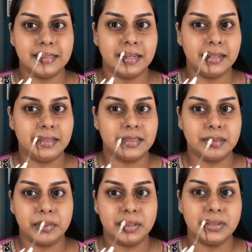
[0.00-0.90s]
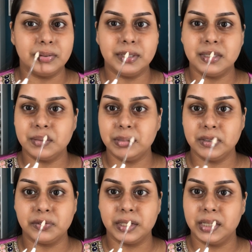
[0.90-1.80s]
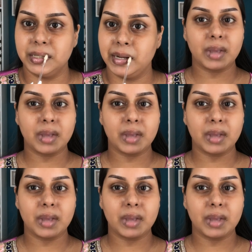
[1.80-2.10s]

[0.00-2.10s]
honey smell to it. It smells really good.